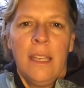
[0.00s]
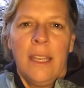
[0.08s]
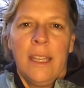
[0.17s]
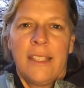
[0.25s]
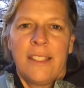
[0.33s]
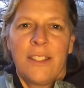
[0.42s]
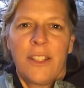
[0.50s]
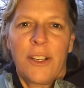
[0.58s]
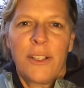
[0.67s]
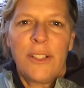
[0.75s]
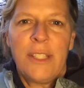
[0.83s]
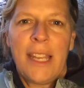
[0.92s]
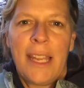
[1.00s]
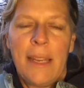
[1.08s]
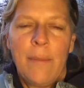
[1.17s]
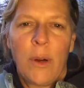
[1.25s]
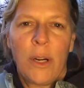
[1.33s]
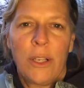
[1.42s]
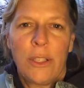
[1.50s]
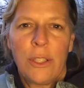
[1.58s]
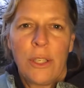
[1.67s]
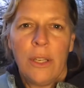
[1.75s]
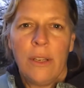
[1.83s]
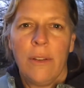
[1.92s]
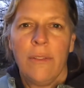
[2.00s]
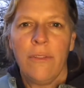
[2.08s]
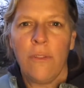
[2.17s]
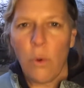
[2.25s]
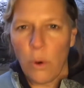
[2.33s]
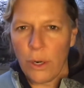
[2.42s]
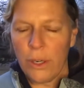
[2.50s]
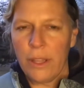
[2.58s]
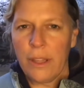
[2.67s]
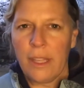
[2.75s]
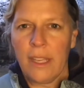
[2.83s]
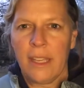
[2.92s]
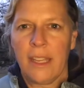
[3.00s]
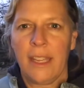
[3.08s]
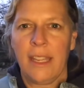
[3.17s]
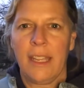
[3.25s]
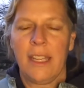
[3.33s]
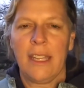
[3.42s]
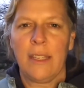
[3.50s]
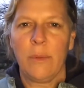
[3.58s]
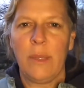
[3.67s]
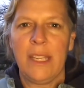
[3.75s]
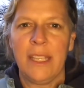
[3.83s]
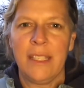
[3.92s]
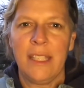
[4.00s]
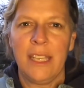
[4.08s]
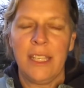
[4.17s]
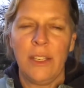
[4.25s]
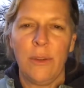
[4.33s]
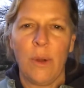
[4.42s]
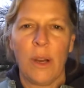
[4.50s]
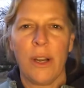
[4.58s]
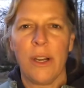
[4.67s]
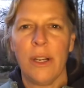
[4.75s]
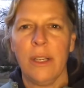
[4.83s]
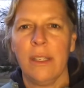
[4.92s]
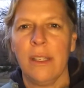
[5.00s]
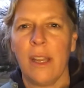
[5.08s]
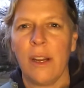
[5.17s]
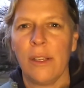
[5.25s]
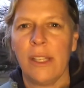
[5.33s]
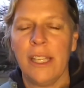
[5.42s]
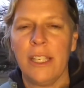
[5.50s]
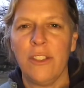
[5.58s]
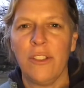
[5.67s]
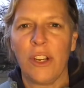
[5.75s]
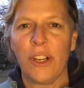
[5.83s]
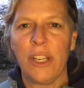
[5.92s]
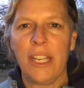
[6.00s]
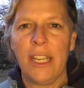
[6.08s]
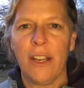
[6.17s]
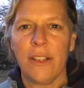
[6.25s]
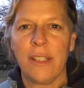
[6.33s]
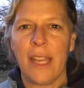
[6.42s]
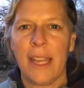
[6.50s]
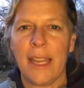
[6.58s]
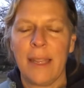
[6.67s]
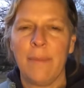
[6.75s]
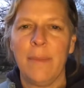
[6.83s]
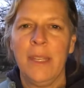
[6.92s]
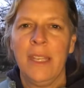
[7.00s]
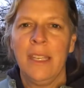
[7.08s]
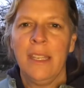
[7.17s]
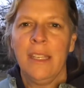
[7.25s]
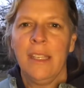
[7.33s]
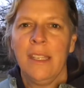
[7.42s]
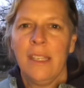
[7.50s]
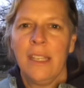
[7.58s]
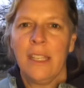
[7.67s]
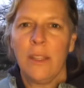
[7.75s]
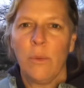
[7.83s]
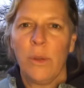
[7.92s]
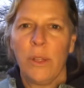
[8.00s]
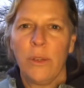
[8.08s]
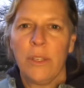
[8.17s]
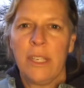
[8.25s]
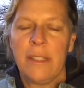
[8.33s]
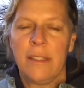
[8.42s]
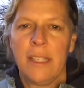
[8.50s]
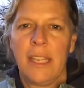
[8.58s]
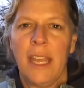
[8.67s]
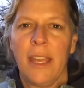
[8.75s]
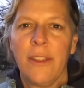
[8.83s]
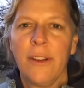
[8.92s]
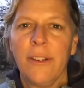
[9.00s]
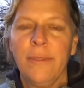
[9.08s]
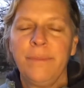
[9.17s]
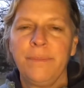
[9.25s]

It's Thursday, March 4th, and we continue our Lenten journey, our time in the wilderness together.